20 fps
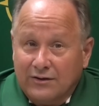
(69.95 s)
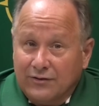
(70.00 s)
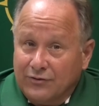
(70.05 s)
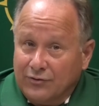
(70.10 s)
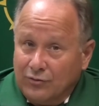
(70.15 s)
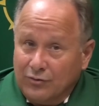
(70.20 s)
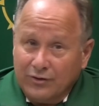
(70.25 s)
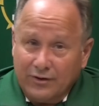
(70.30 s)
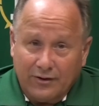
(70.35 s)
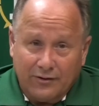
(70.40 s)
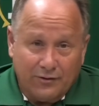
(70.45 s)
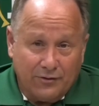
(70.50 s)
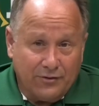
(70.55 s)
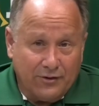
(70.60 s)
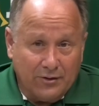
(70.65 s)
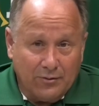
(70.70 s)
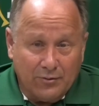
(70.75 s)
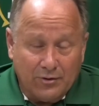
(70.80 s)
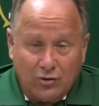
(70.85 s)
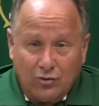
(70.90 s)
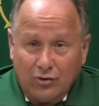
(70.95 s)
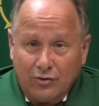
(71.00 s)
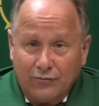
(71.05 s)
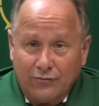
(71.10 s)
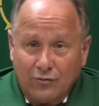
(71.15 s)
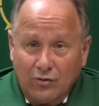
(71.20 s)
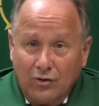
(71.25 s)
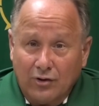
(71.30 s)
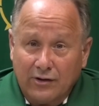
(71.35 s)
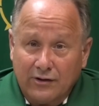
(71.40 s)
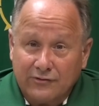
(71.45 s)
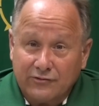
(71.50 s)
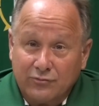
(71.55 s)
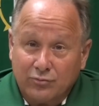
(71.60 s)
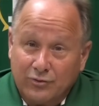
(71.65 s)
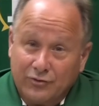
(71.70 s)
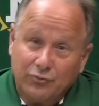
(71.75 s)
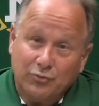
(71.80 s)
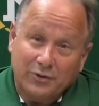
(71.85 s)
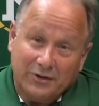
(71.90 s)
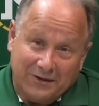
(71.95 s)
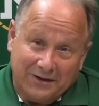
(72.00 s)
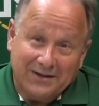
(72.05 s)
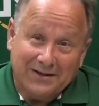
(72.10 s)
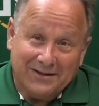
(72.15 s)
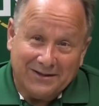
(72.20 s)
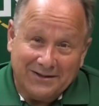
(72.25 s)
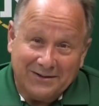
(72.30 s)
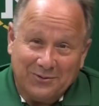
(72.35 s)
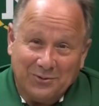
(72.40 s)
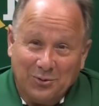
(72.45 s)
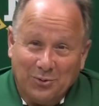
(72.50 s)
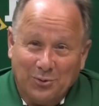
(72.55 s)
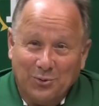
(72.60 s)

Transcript: the only other thing we could have lost, which we did,